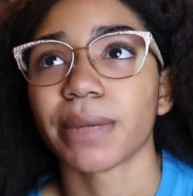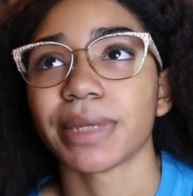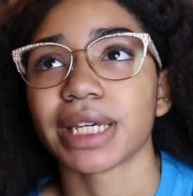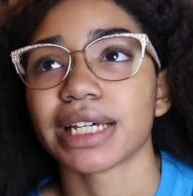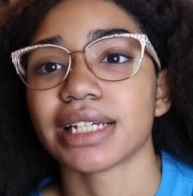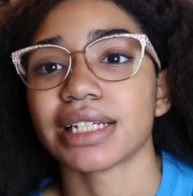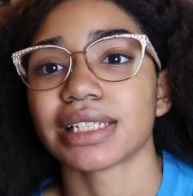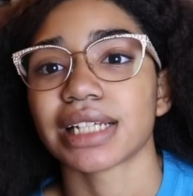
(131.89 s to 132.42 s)

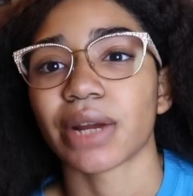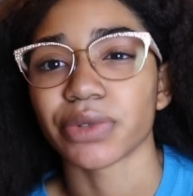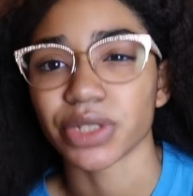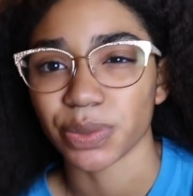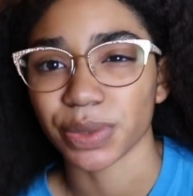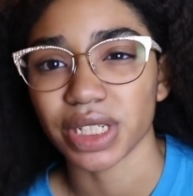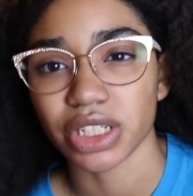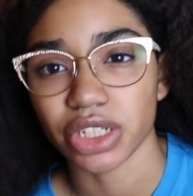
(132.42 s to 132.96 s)
because I
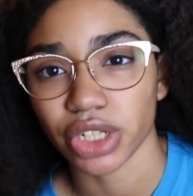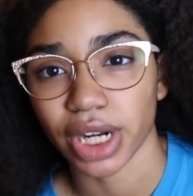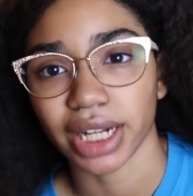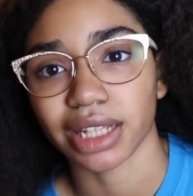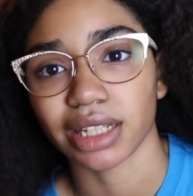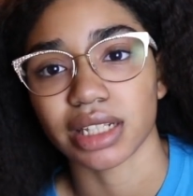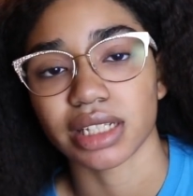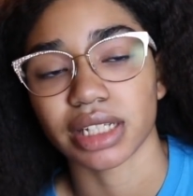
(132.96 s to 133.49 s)
was really just trying to
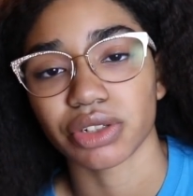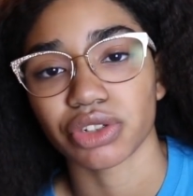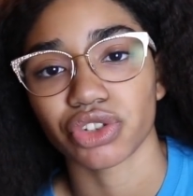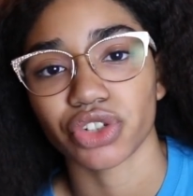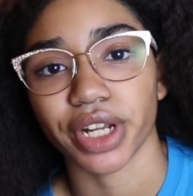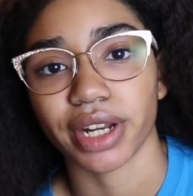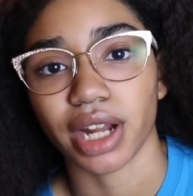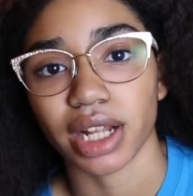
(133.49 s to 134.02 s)
get the single
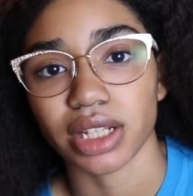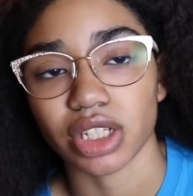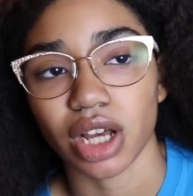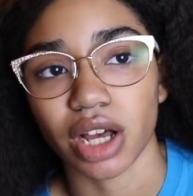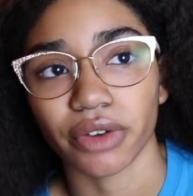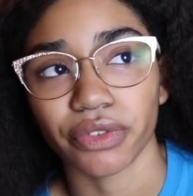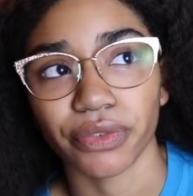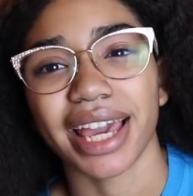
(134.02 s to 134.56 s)
strand knots
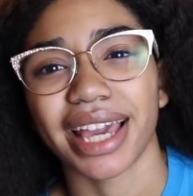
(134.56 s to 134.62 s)
off.